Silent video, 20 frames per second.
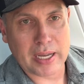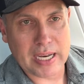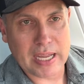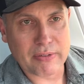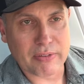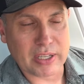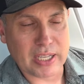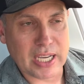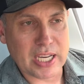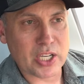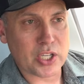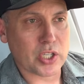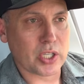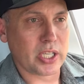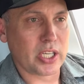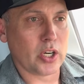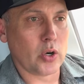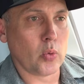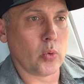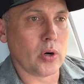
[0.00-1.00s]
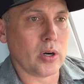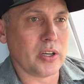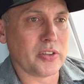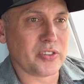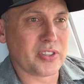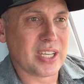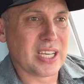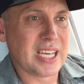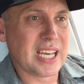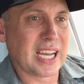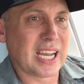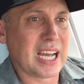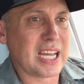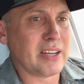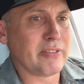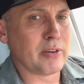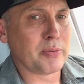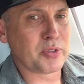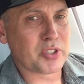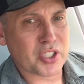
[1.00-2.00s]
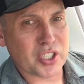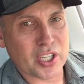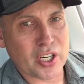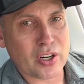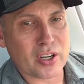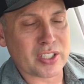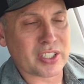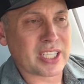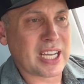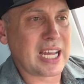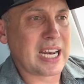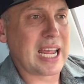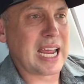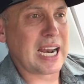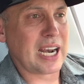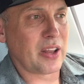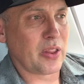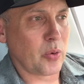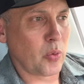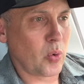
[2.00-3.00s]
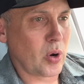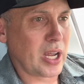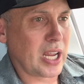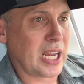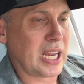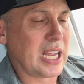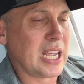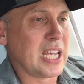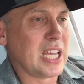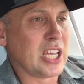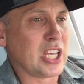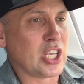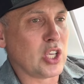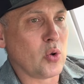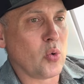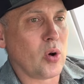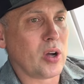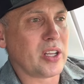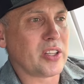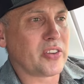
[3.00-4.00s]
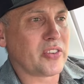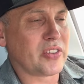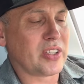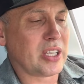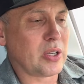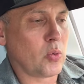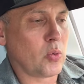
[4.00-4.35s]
navigation here, where it's kind of obscure, it's kind of out of the way, you want to see